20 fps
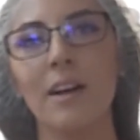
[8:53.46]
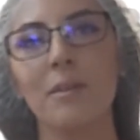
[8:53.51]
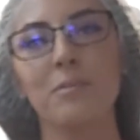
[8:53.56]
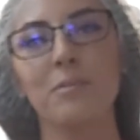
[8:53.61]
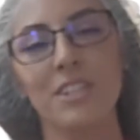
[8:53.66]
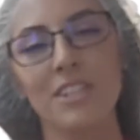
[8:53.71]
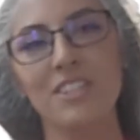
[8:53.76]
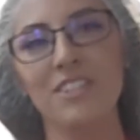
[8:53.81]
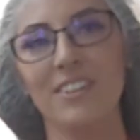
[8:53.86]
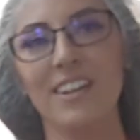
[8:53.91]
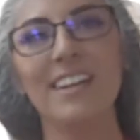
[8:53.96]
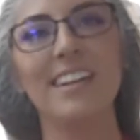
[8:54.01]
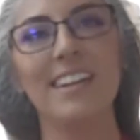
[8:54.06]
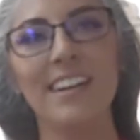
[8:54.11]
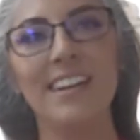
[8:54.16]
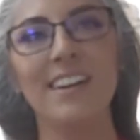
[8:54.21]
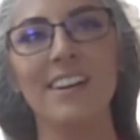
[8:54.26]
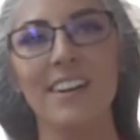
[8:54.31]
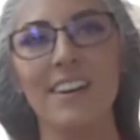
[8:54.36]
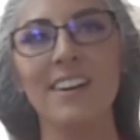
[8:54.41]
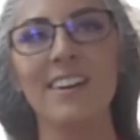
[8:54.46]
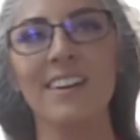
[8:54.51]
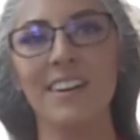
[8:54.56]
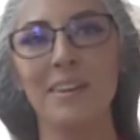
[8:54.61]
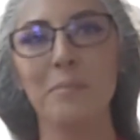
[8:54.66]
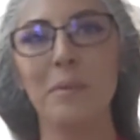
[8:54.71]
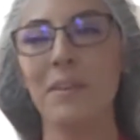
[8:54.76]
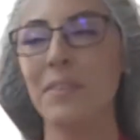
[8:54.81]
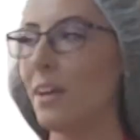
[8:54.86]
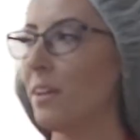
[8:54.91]
Just right here,
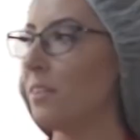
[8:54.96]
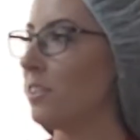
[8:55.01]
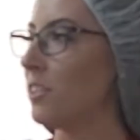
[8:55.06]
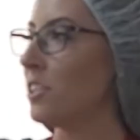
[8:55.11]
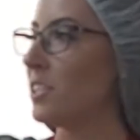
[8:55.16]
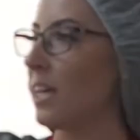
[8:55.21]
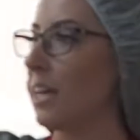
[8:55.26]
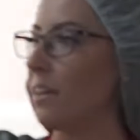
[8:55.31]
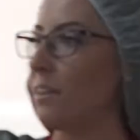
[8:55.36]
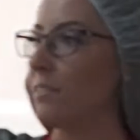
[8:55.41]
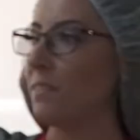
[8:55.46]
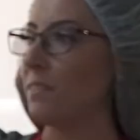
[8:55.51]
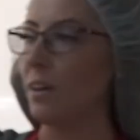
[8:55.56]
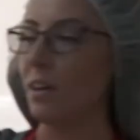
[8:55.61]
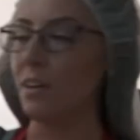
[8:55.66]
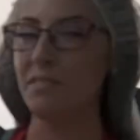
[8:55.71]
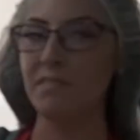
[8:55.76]
on the other side of our